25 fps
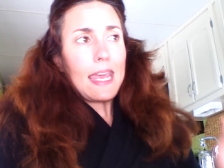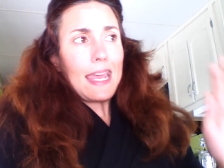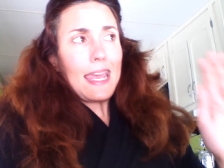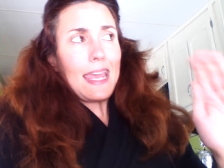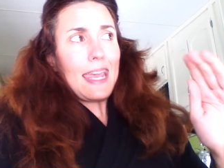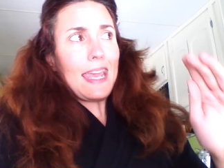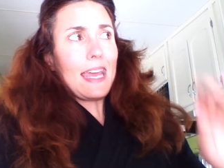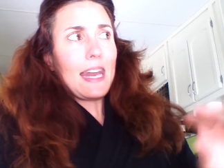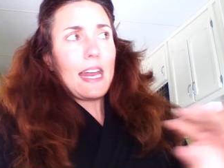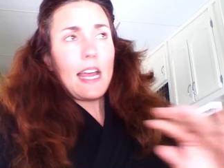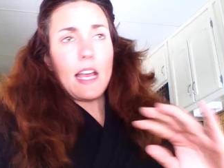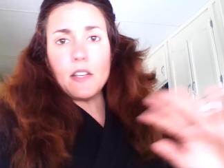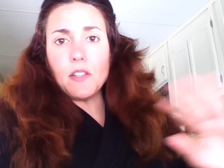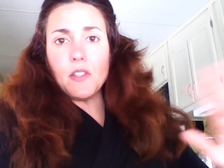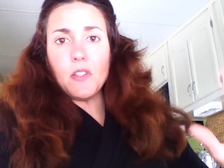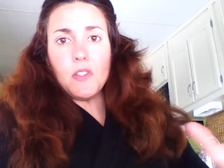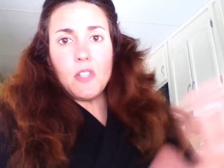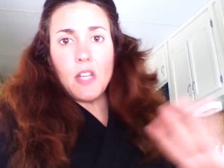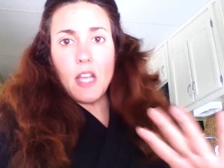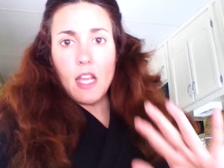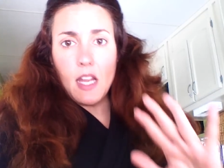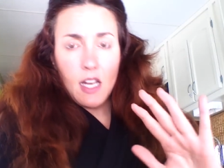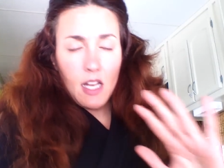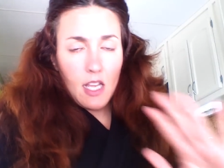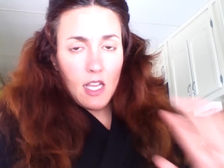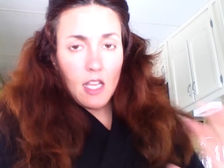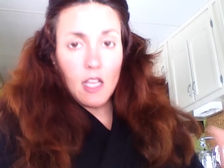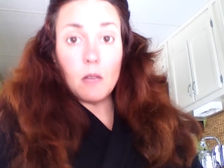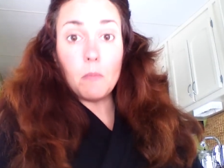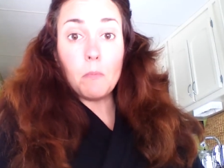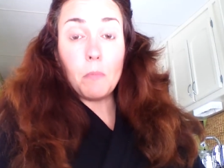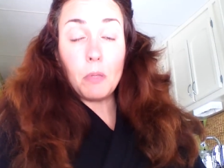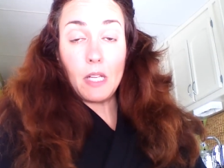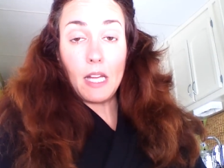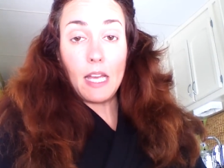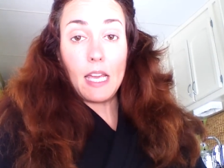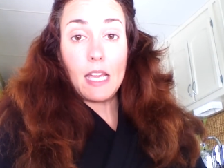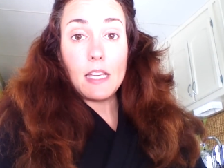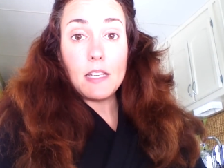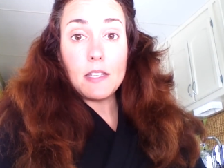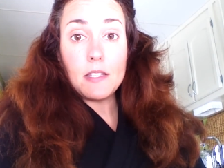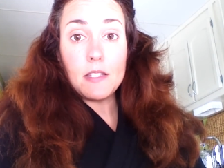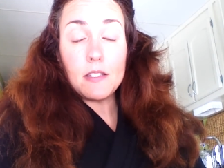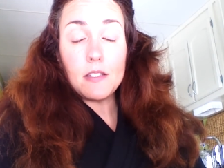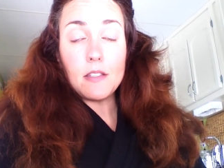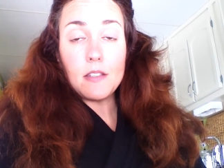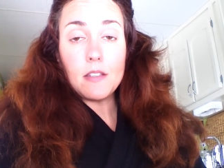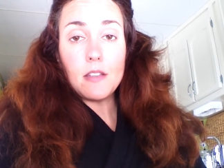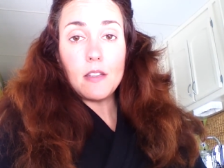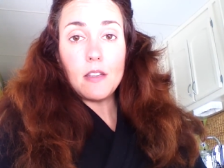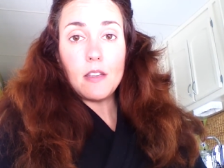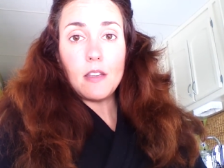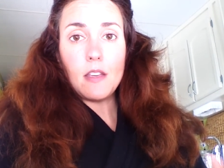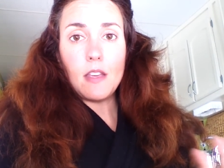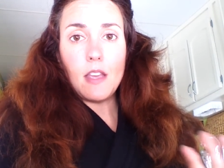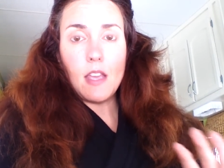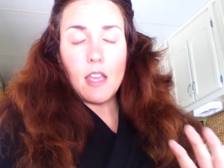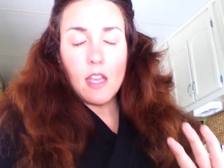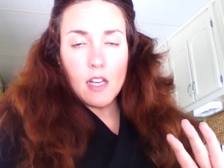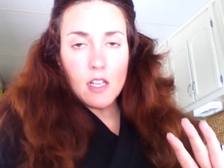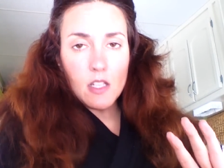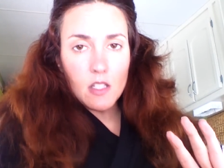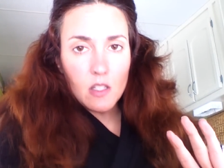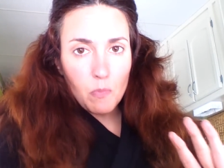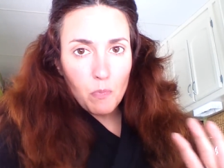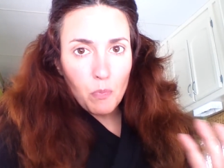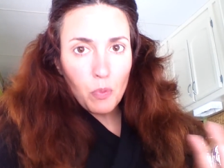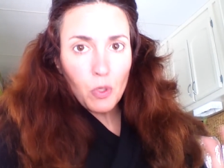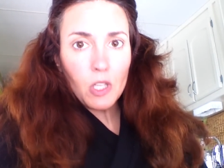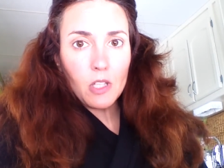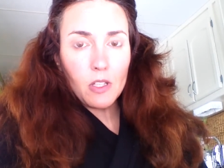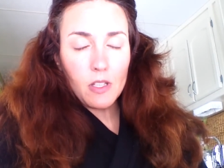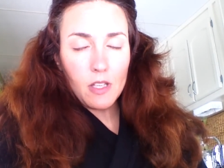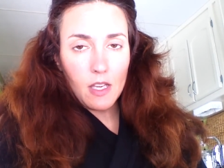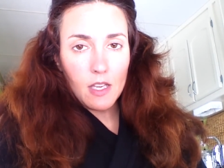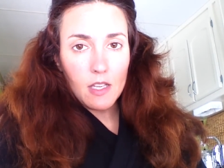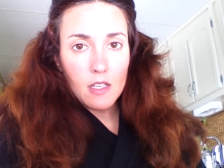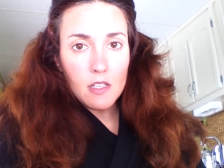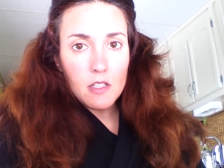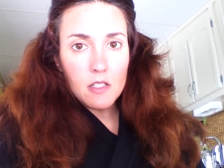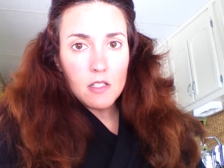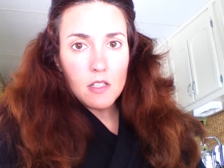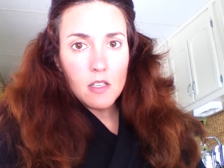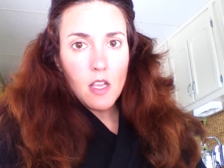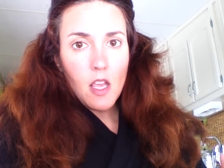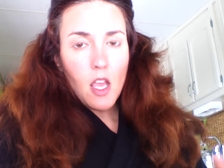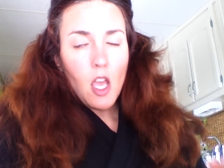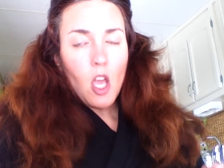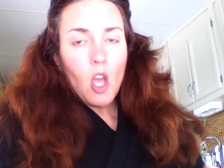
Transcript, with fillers: It has stayed in place. It is brilliant.